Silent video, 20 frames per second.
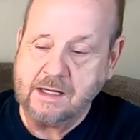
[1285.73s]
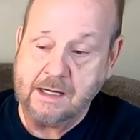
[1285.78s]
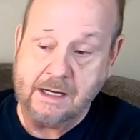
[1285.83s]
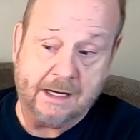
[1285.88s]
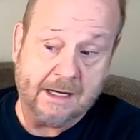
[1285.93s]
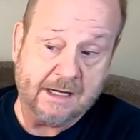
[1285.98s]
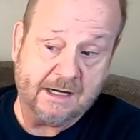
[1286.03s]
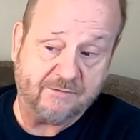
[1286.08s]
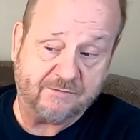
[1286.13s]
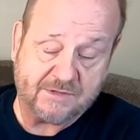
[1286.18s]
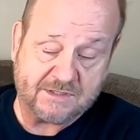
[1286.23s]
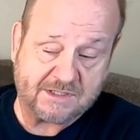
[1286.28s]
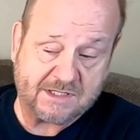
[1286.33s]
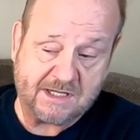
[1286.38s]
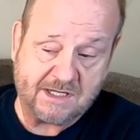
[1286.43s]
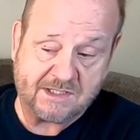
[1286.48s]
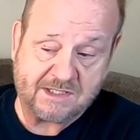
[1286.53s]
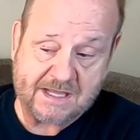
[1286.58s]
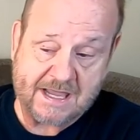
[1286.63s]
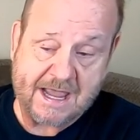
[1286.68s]
And if it
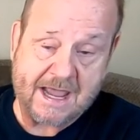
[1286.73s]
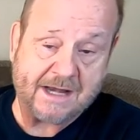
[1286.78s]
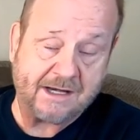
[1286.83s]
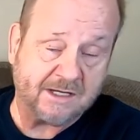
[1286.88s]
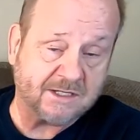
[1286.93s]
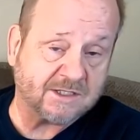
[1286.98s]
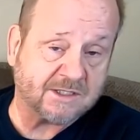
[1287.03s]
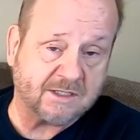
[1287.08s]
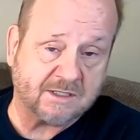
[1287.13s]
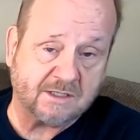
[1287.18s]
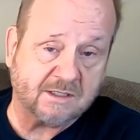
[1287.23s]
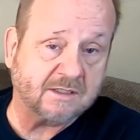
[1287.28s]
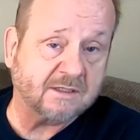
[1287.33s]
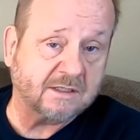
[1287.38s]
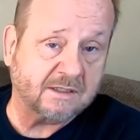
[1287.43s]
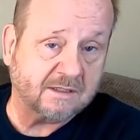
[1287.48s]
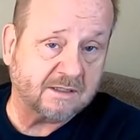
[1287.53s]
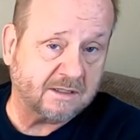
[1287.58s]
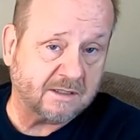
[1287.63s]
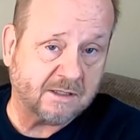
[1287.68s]
sees that, it's going
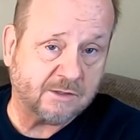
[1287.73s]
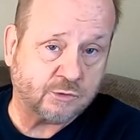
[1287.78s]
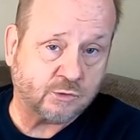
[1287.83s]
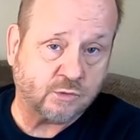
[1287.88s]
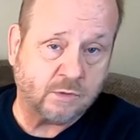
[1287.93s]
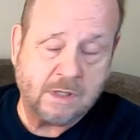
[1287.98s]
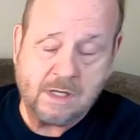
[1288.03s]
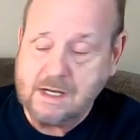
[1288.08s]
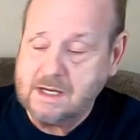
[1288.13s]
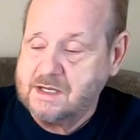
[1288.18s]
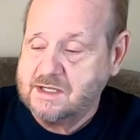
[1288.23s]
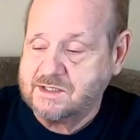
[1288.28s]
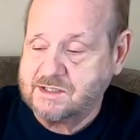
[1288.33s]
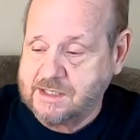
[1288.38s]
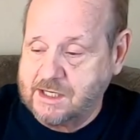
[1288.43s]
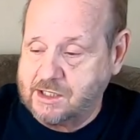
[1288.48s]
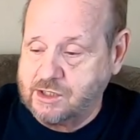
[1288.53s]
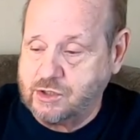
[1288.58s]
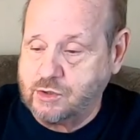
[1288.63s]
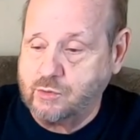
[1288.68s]
to uh,
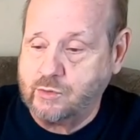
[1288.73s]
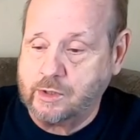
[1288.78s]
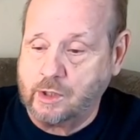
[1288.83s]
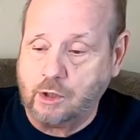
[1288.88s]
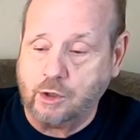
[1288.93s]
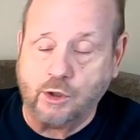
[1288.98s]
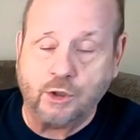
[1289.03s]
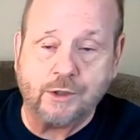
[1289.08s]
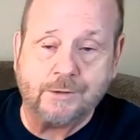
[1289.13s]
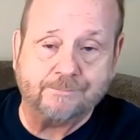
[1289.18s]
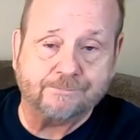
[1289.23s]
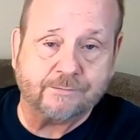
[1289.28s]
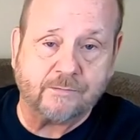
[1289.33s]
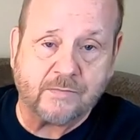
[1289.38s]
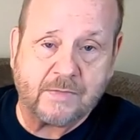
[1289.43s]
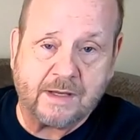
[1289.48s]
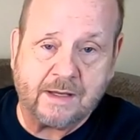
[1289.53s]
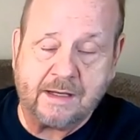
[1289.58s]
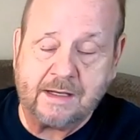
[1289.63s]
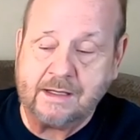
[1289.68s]
send you an alert
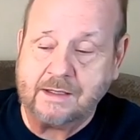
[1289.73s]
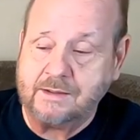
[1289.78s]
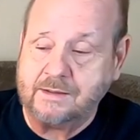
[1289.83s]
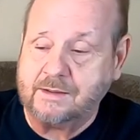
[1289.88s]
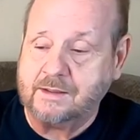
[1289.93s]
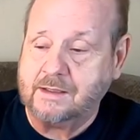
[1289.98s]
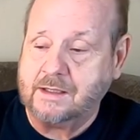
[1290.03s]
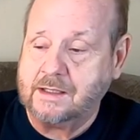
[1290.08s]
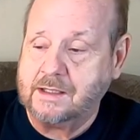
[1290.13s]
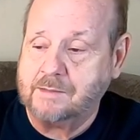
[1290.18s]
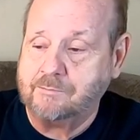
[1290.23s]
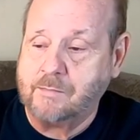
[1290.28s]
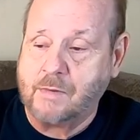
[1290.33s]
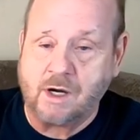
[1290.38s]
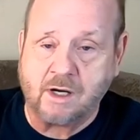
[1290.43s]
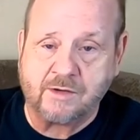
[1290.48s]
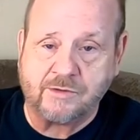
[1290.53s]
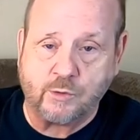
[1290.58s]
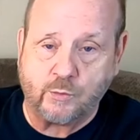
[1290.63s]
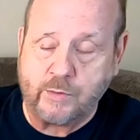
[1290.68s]
and uh,
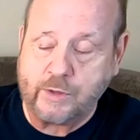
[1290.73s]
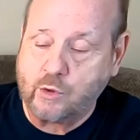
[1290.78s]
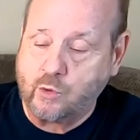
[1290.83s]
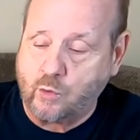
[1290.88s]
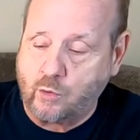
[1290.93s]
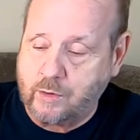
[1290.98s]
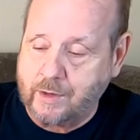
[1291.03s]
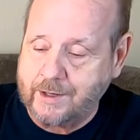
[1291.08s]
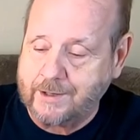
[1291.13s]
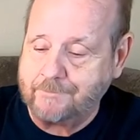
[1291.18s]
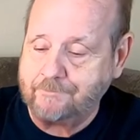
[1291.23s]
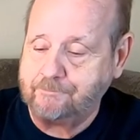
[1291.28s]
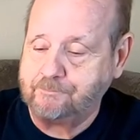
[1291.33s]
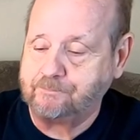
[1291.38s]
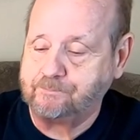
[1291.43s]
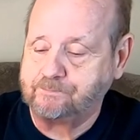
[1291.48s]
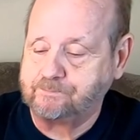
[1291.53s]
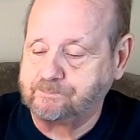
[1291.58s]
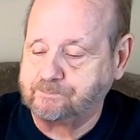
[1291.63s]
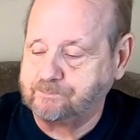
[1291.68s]
mark the
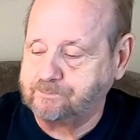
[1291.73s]
recording.